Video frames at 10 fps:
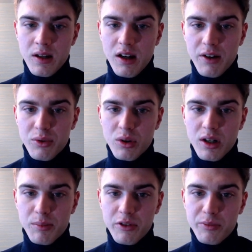after a
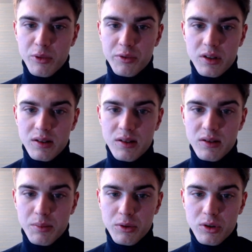couple of moves, this is
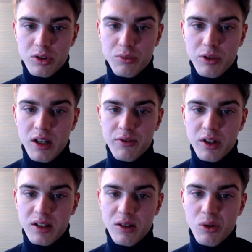the position we have
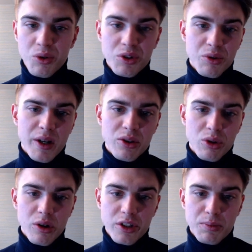right now. Looks quite
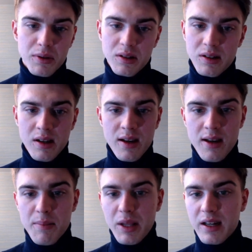drawish, but
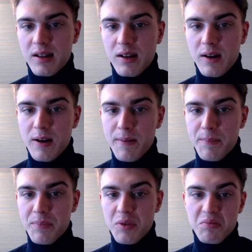black...
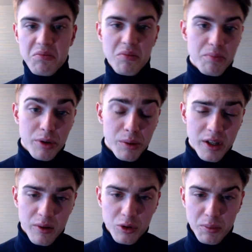probably
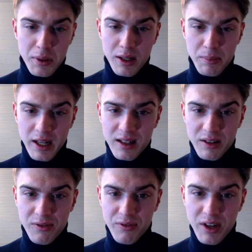I would pick black
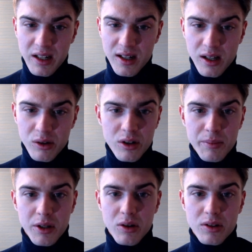if any color,
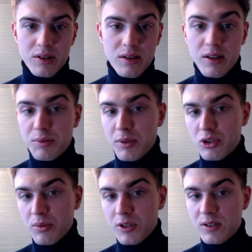because this
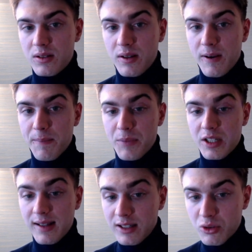bishop is
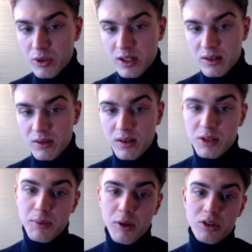light squared and this
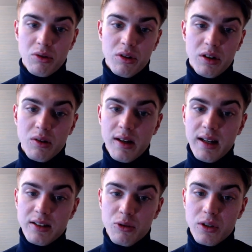pawn is already on a
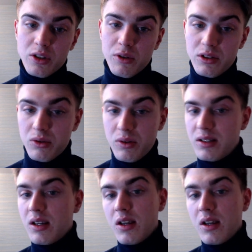light square as well, so this